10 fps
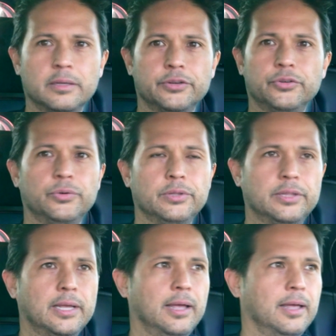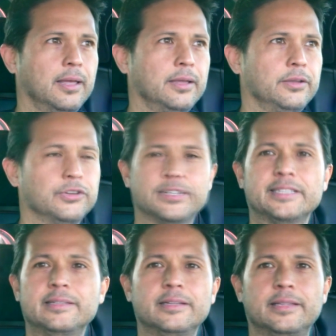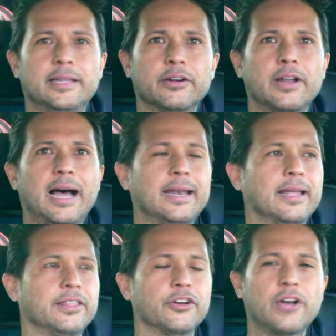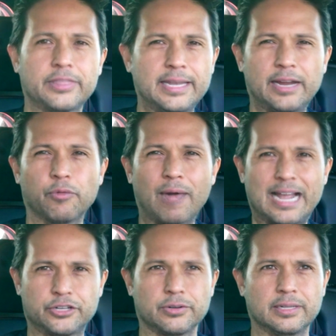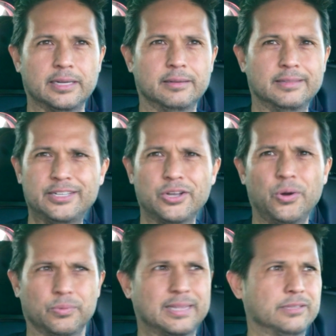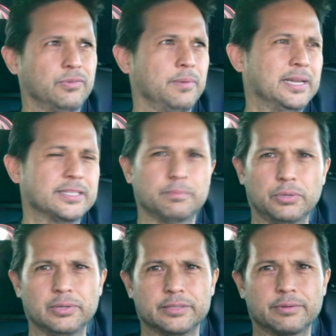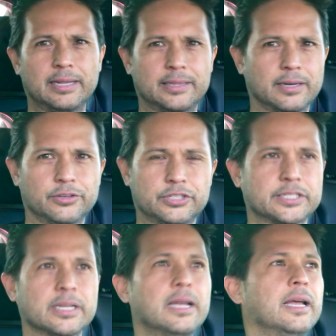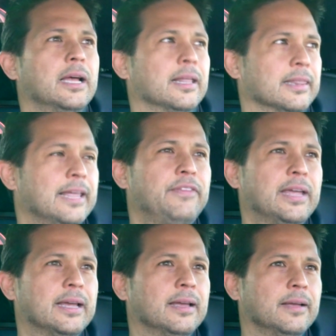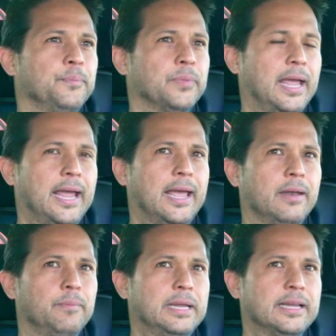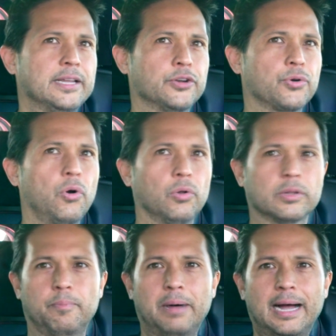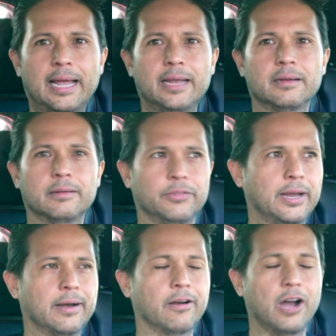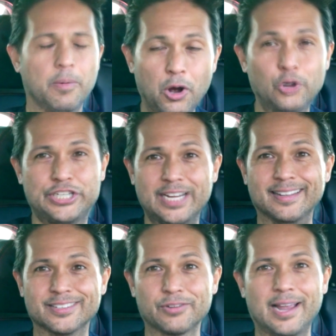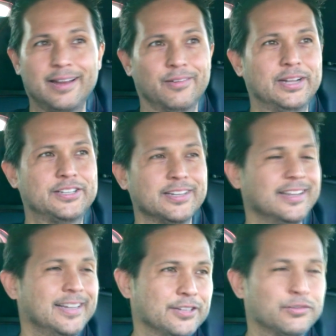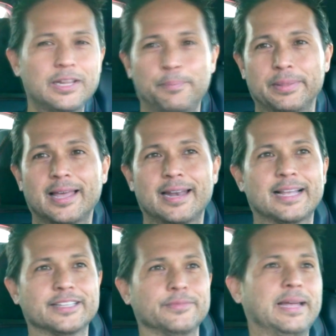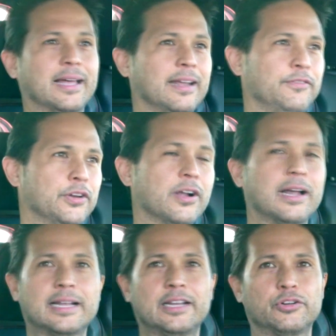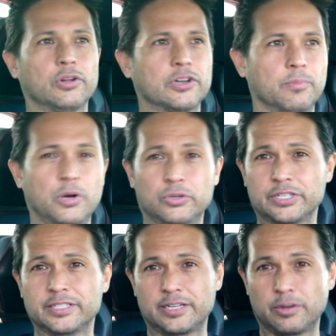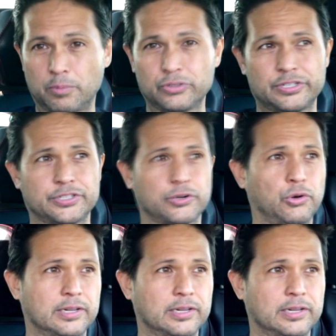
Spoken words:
they're not thinking rationally. They don't. That's what makes them bullies, right? They're just living and being controlled by their emotions, right? Which is really pathetic as a man. If you're not in control of your emotions and your emotions are